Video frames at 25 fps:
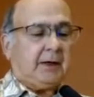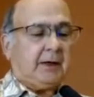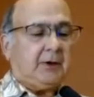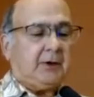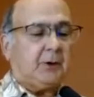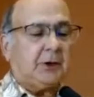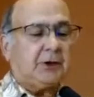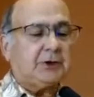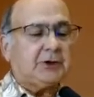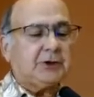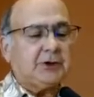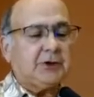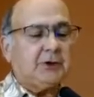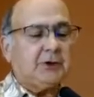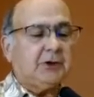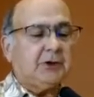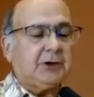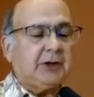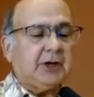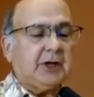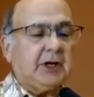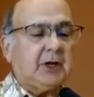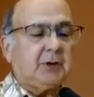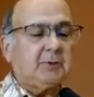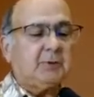There are still
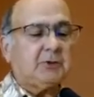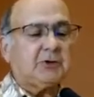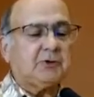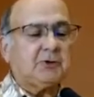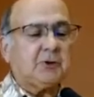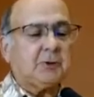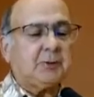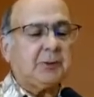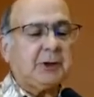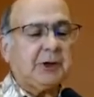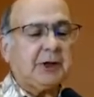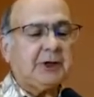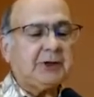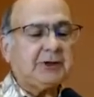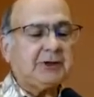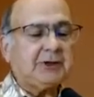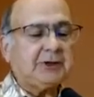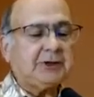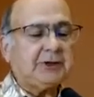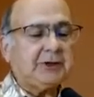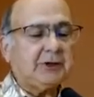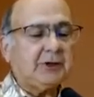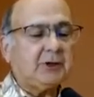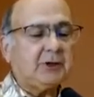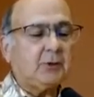names for
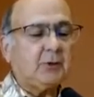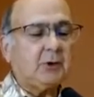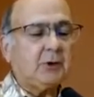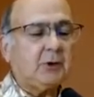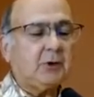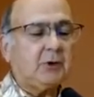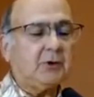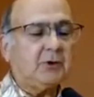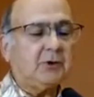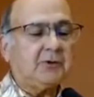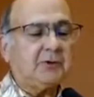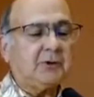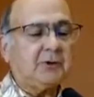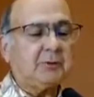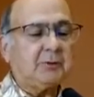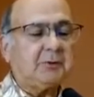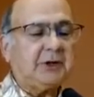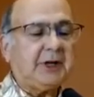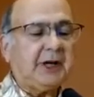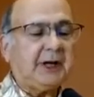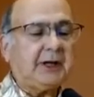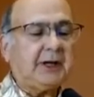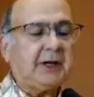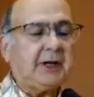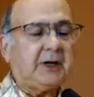places in the road from
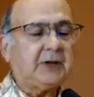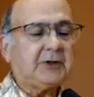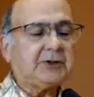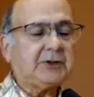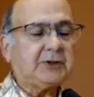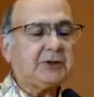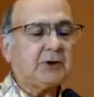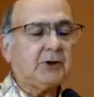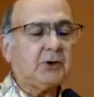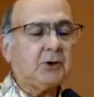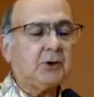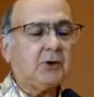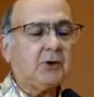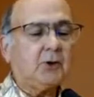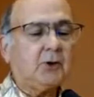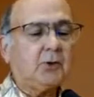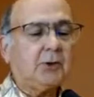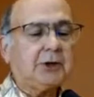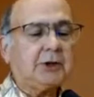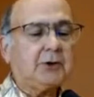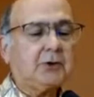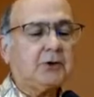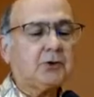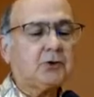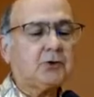decades ago
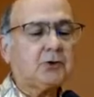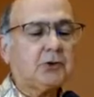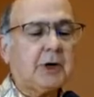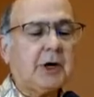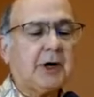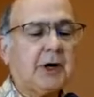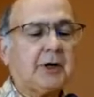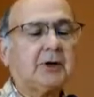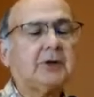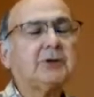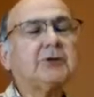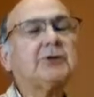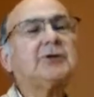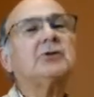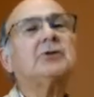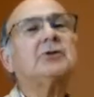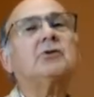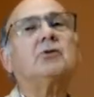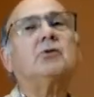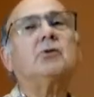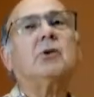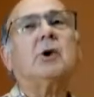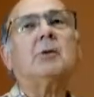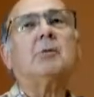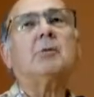when
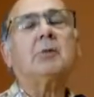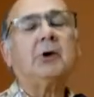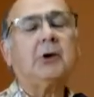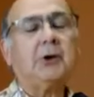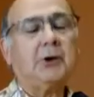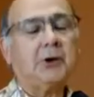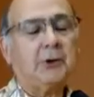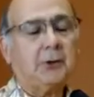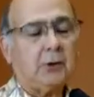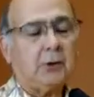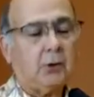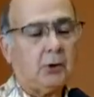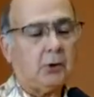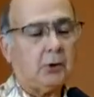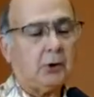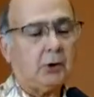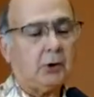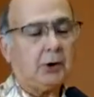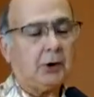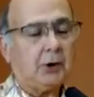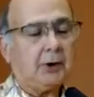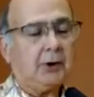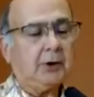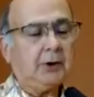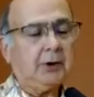trucks rumbled
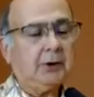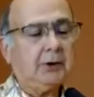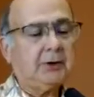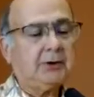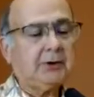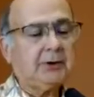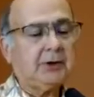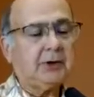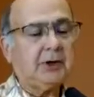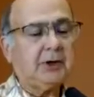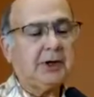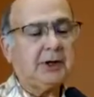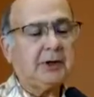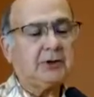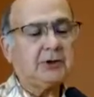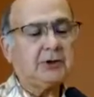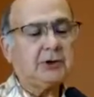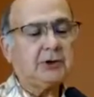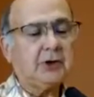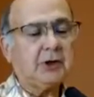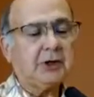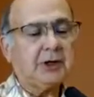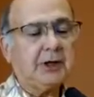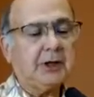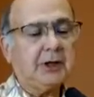ore to Lake
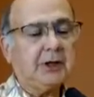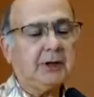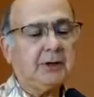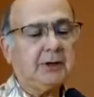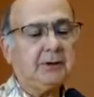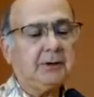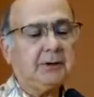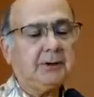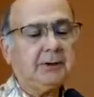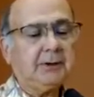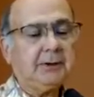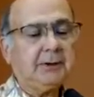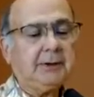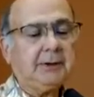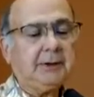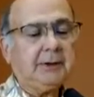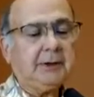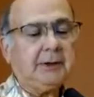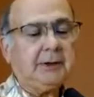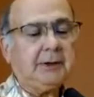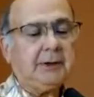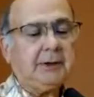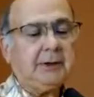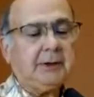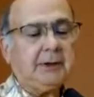Chelan.
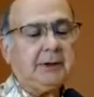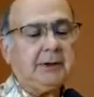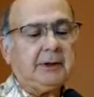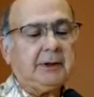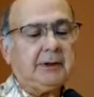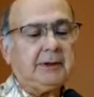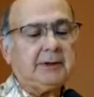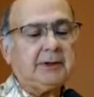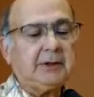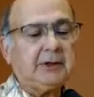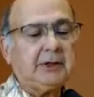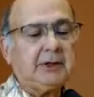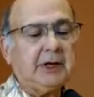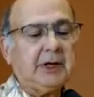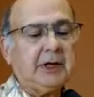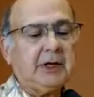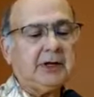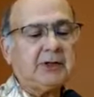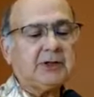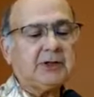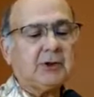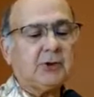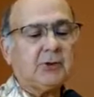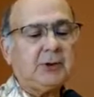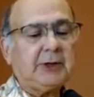Today
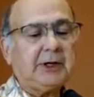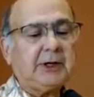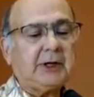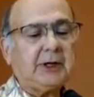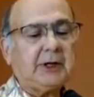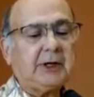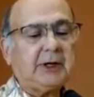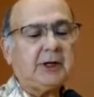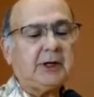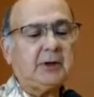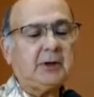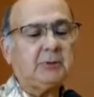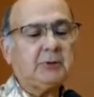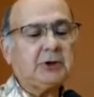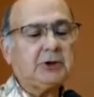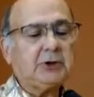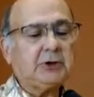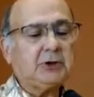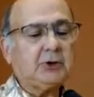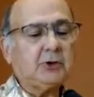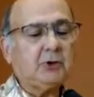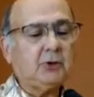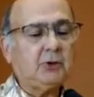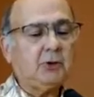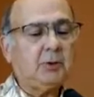it's a reclaimed
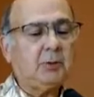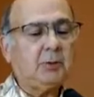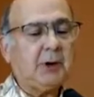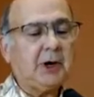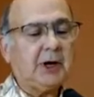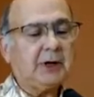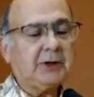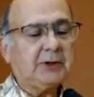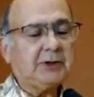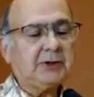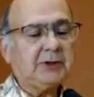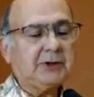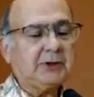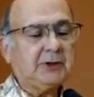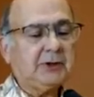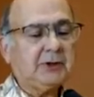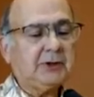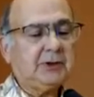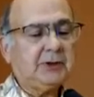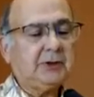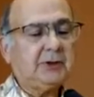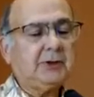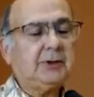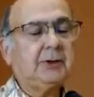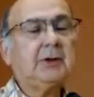school bus
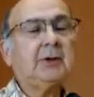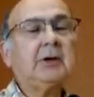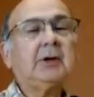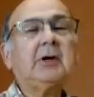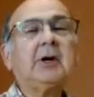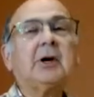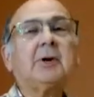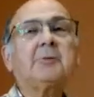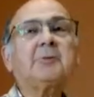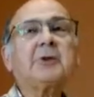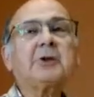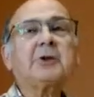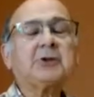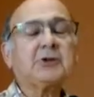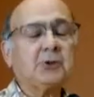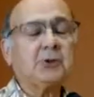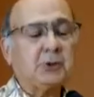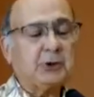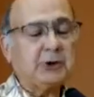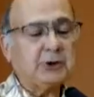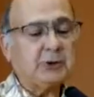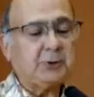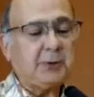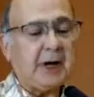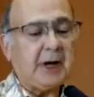up the
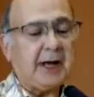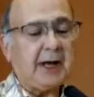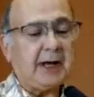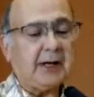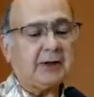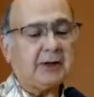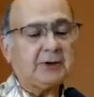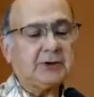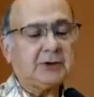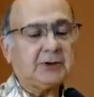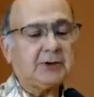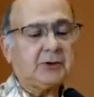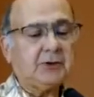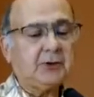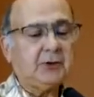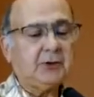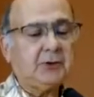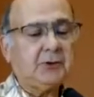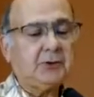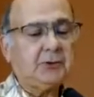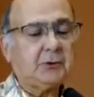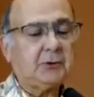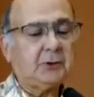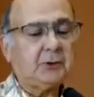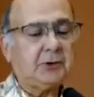switchbacks,
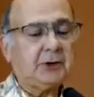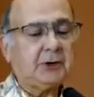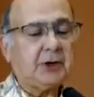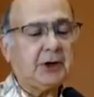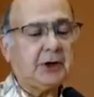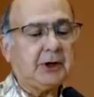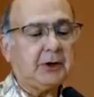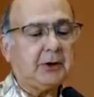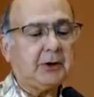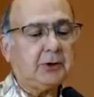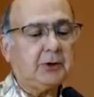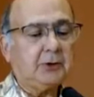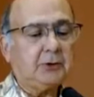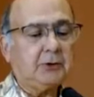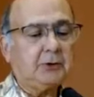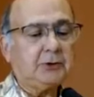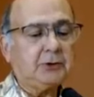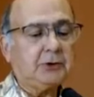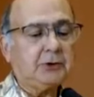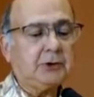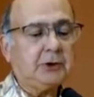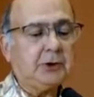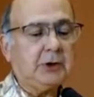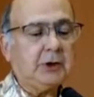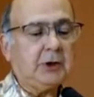through the
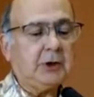narrows,